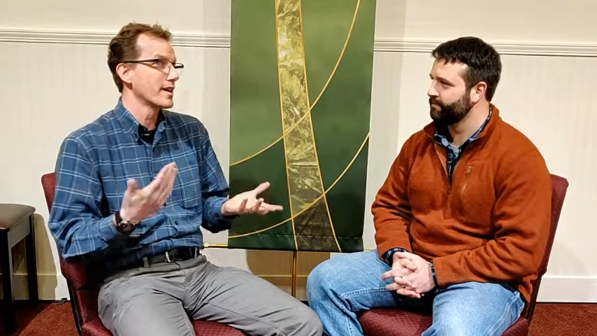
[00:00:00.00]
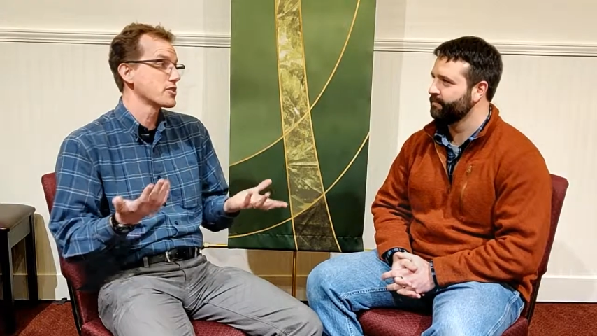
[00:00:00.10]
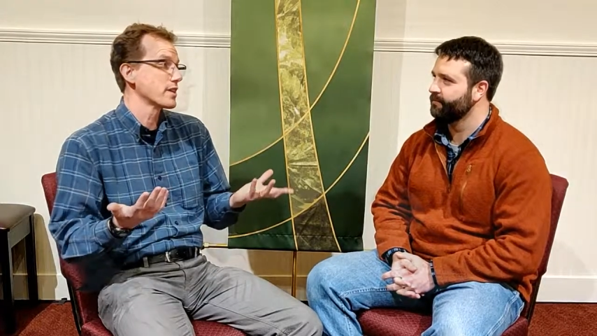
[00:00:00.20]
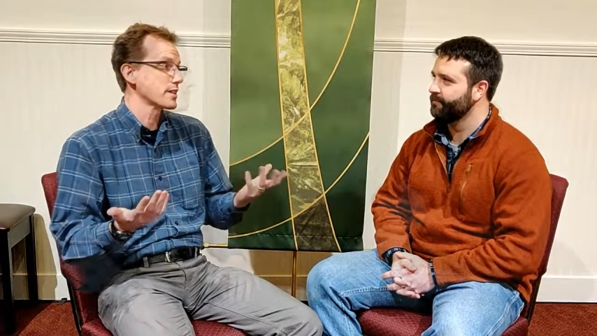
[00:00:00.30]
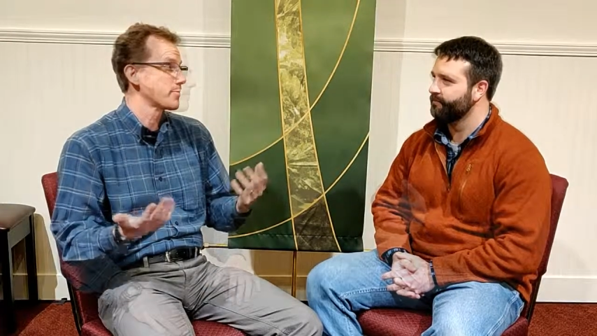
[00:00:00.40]
Speaker 1: I
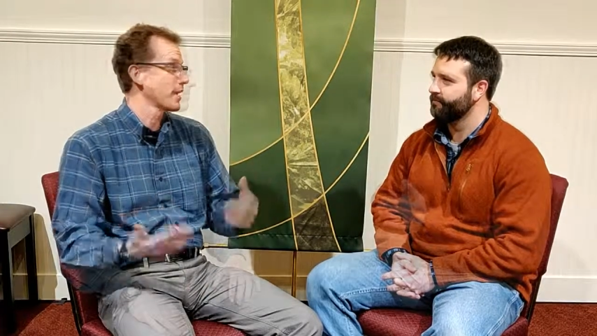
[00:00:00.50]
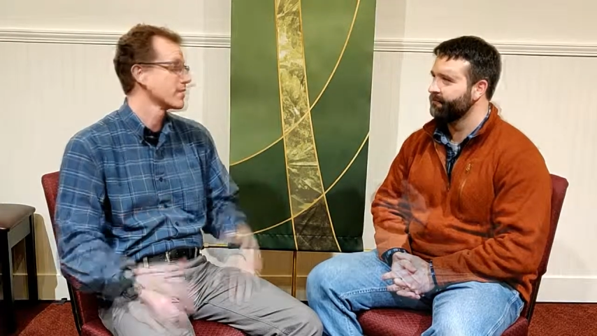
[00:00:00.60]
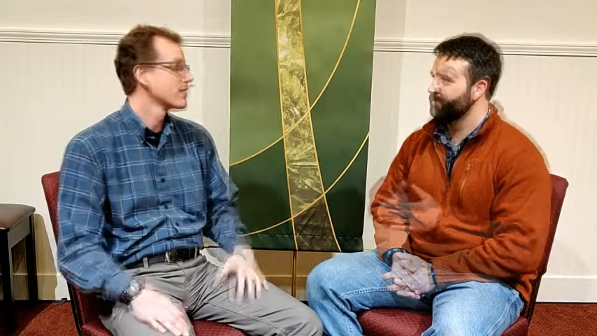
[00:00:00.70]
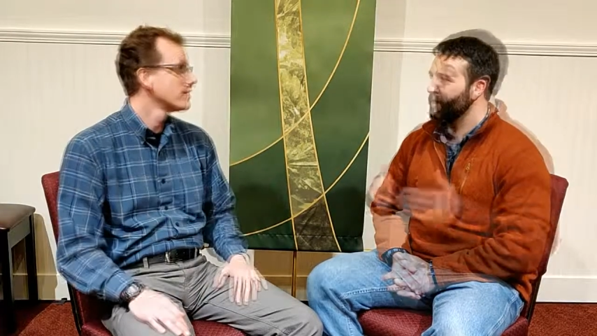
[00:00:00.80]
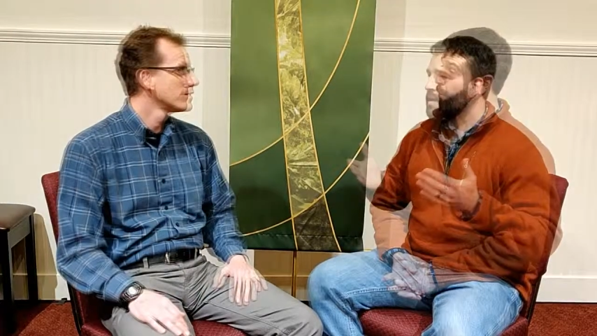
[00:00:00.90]
should expect.
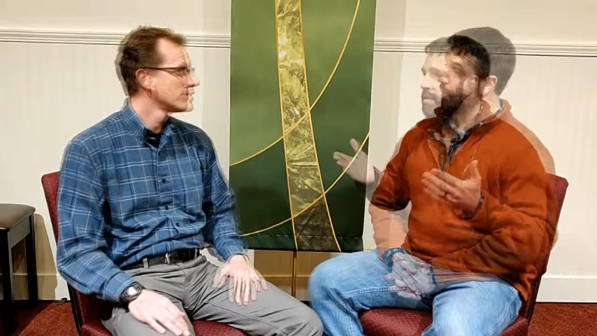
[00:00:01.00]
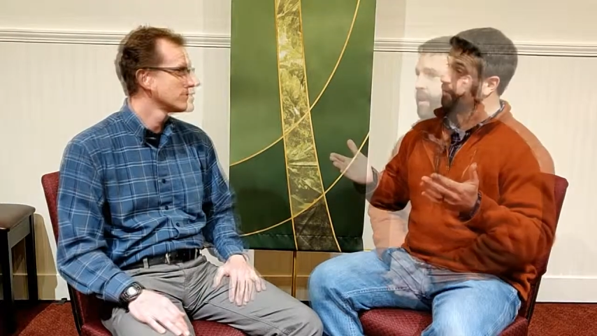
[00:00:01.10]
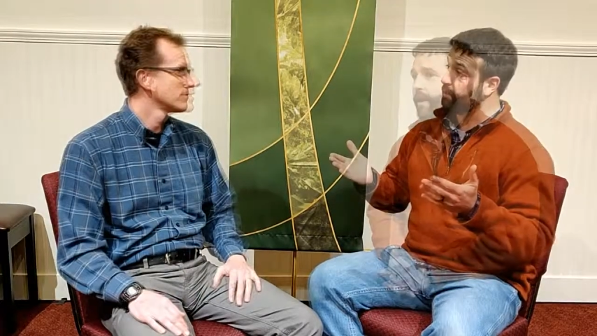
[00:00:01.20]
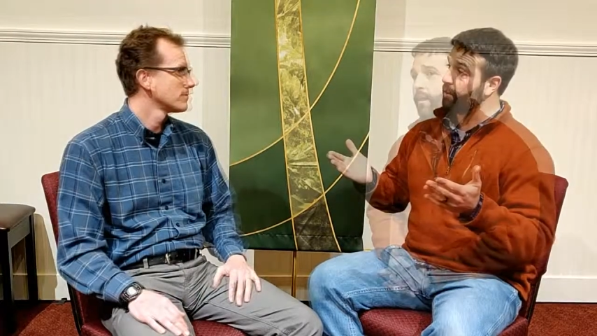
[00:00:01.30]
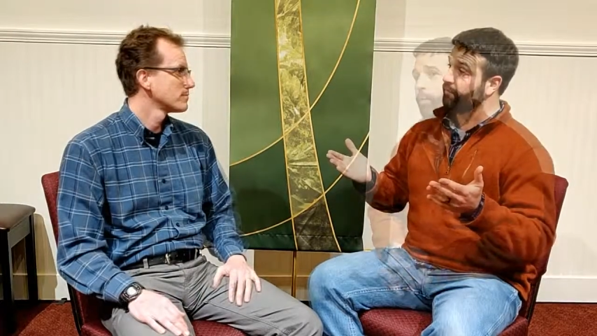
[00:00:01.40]
Speaker 2: We're
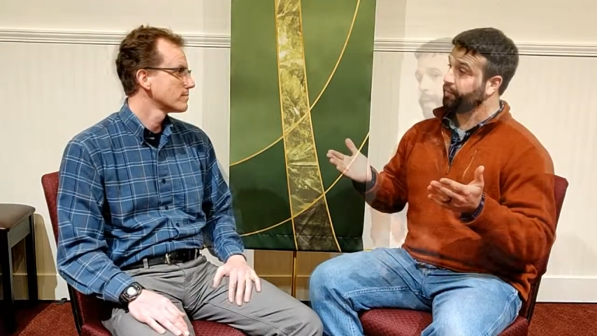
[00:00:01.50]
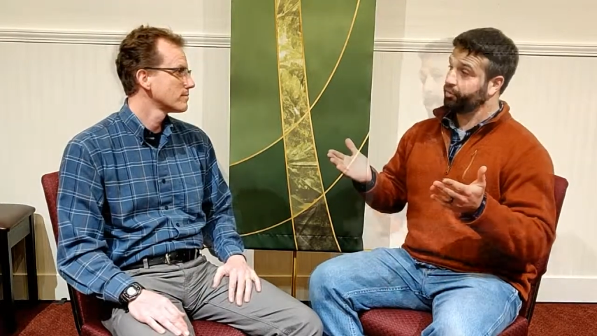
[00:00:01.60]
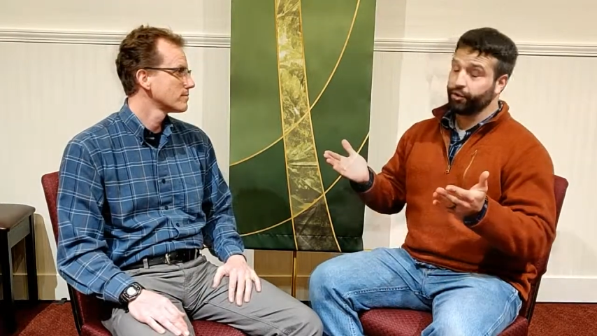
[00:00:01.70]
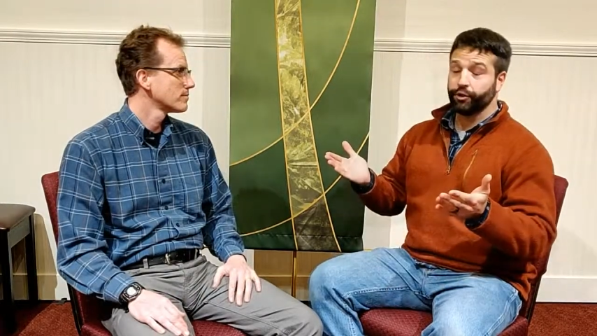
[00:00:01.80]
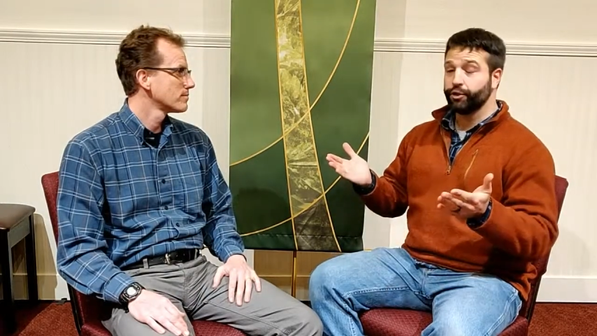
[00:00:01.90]
part of a
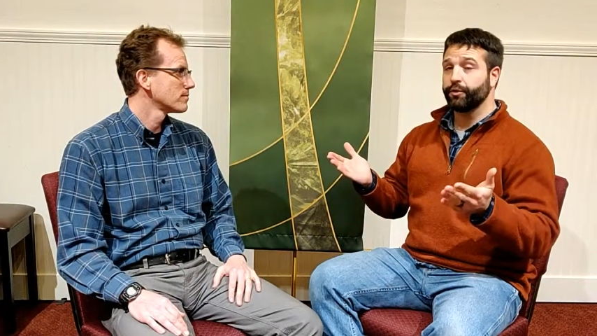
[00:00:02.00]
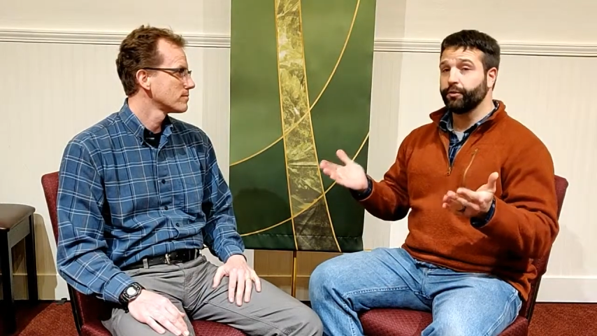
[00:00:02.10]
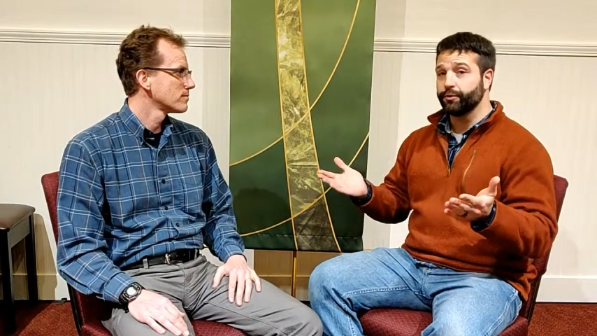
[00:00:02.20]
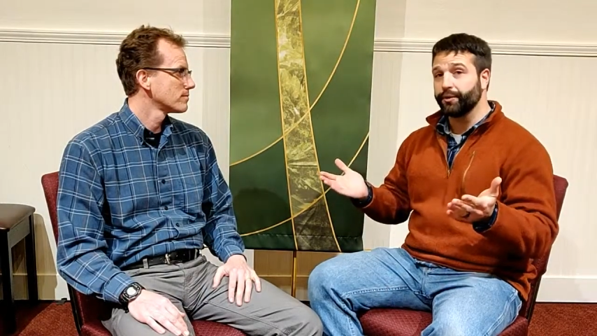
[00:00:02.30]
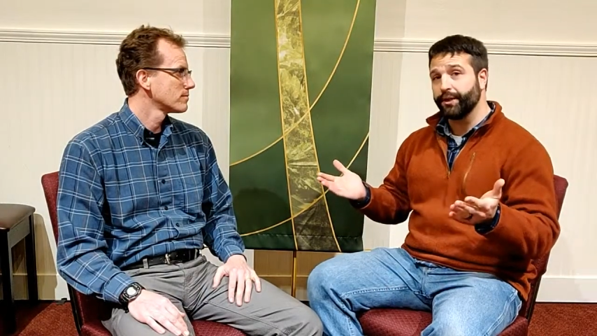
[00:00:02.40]

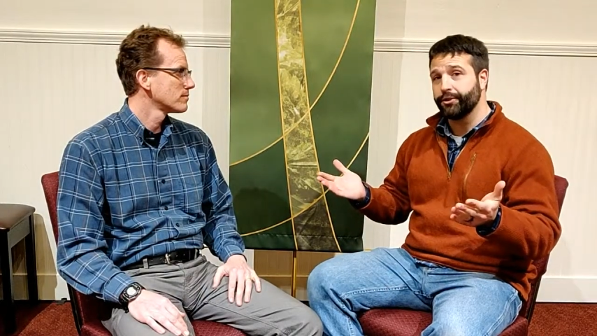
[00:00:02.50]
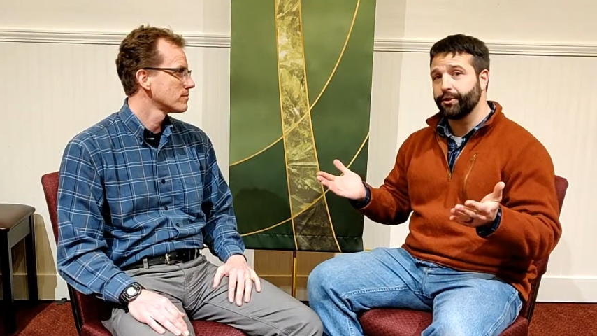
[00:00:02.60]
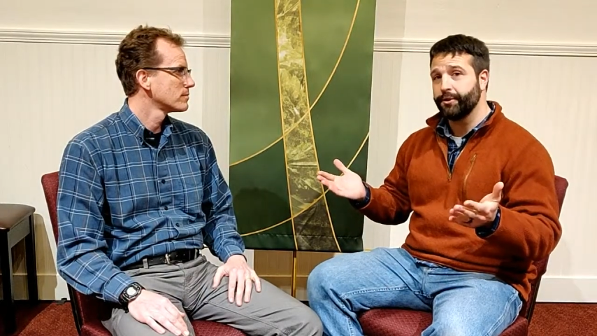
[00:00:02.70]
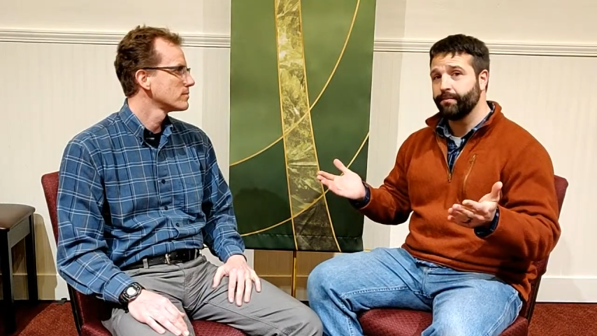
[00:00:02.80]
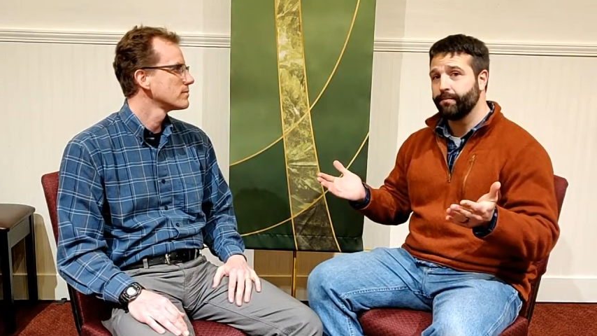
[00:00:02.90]
liturgical
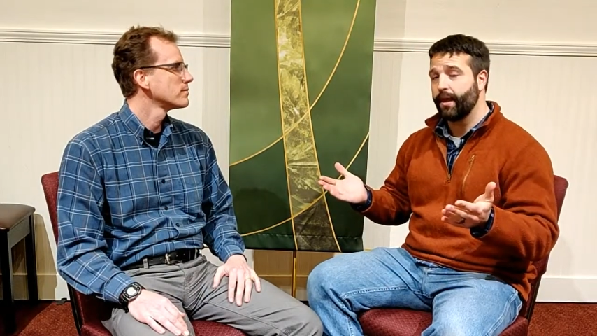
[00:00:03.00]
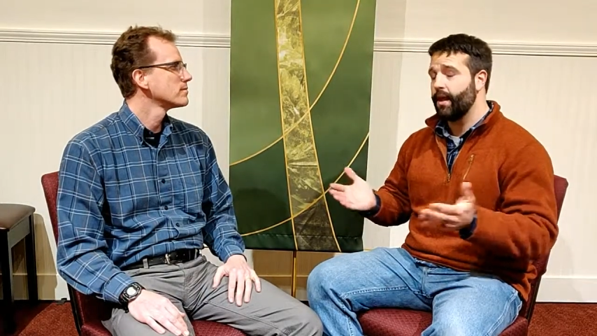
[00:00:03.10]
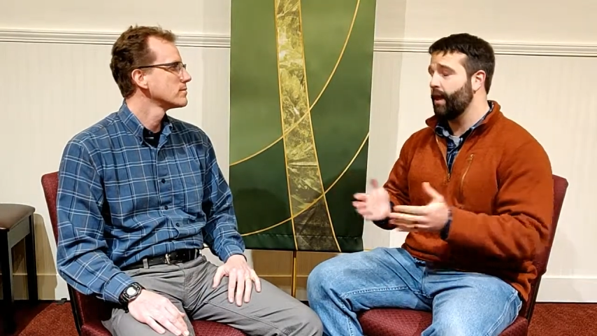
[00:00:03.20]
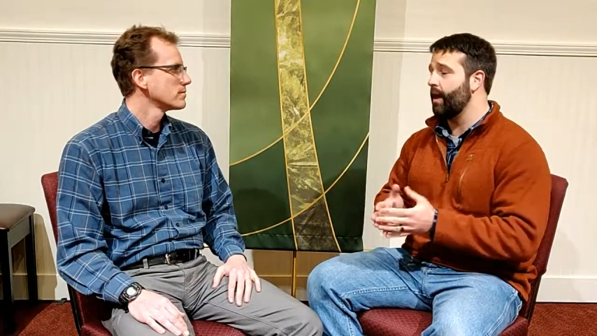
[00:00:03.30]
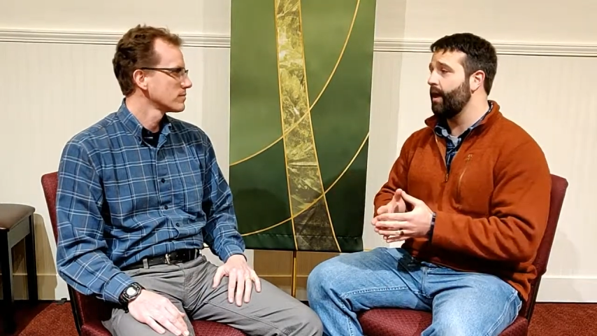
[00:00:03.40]
tradition,
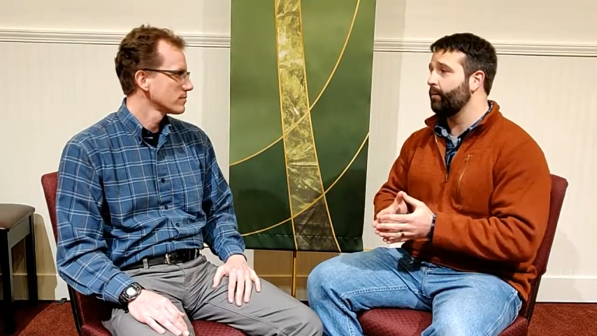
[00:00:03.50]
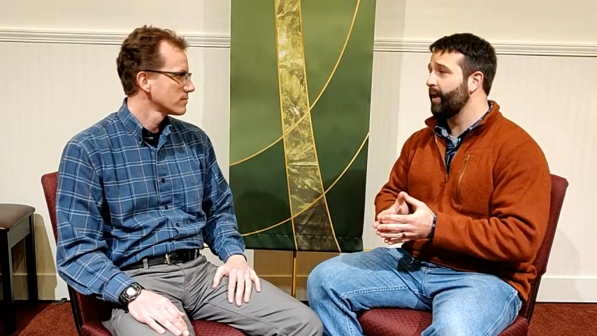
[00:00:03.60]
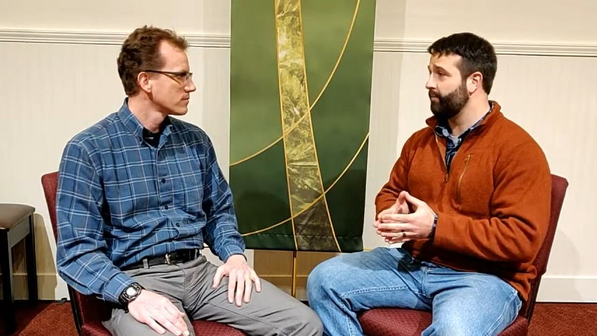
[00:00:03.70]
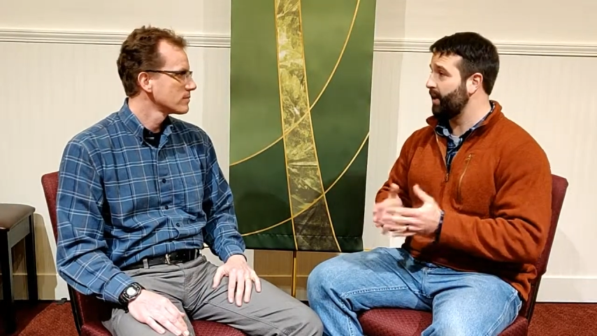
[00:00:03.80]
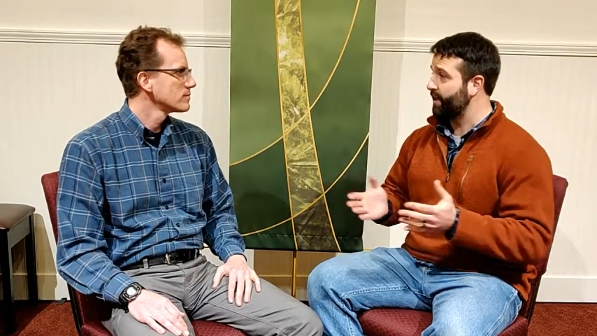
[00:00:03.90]
and we
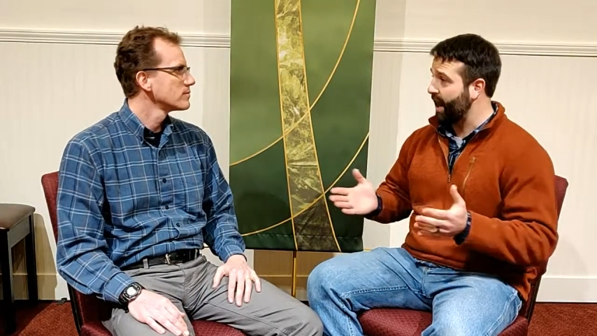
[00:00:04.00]
have about an